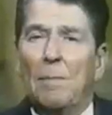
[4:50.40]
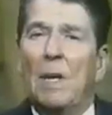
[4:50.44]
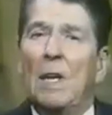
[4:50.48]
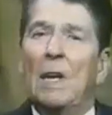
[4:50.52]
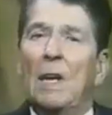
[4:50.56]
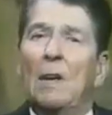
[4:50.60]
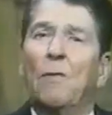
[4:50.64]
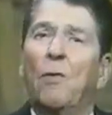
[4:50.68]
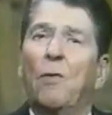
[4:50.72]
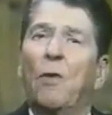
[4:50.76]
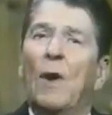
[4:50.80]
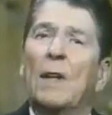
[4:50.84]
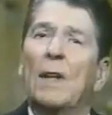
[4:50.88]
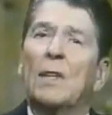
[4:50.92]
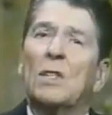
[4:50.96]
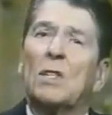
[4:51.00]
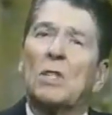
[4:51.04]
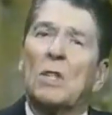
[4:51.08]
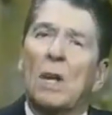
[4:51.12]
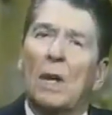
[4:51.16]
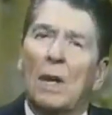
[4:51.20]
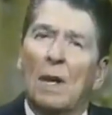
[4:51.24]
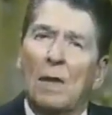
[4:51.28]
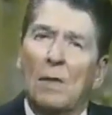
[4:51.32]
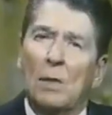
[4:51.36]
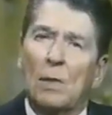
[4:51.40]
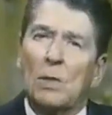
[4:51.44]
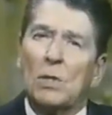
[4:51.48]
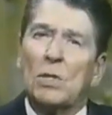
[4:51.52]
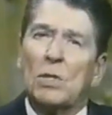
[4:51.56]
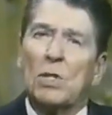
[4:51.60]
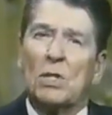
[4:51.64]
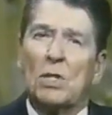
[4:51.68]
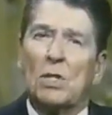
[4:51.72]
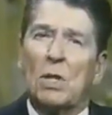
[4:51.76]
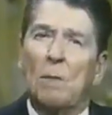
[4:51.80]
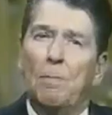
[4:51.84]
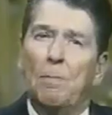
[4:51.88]
Being friends to
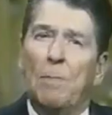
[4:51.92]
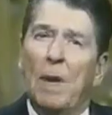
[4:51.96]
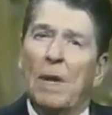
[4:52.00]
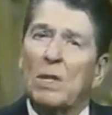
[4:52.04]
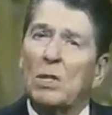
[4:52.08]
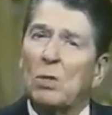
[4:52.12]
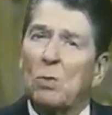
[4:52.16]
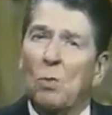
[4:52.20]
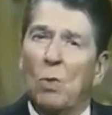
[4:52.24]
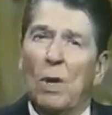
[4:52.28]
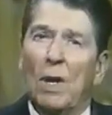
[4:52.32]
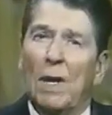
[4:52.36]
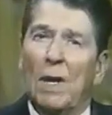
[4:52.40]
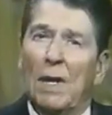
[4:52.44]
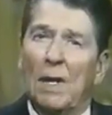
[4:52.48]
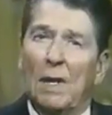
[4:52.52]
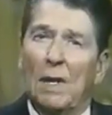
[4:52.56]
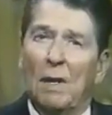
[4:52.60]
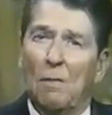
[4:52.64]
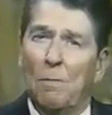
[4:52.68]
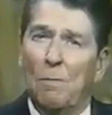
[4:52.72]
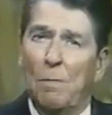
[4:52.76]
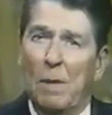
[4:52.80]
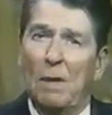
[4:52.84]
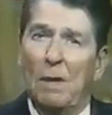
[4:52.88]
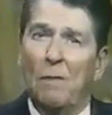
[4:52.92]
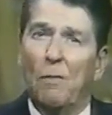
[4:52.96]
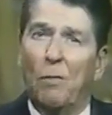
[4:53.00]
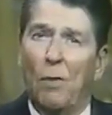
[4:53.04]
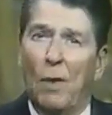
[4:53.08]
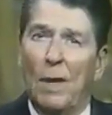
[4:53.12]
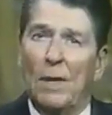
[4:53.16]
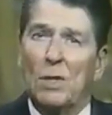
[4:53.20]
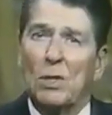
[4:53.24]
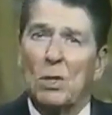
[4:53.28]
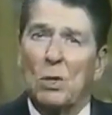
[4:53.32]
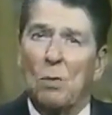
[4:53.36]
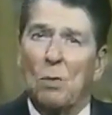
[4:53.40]
others is the best way of being
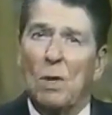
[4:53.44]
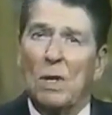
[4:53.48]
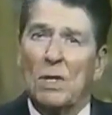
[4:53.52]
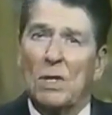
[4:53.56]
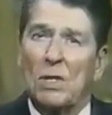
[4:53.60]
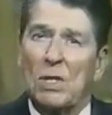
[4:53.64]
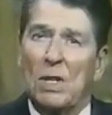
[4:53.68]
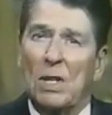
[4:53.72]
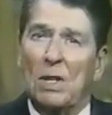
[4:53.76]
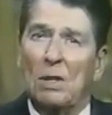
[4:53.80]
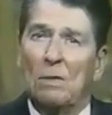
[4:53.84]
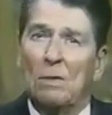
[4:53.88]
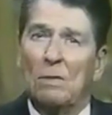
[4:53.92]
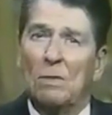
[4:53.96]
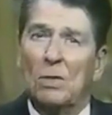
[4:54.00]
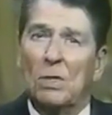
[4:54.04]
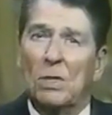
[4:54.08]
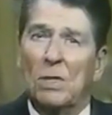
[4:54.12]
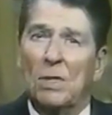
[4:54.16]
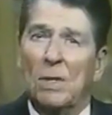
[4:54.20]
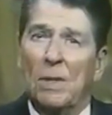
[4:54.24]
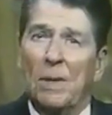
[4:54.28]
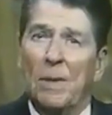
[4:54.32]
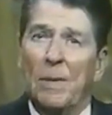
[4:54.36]
friends to ourselves.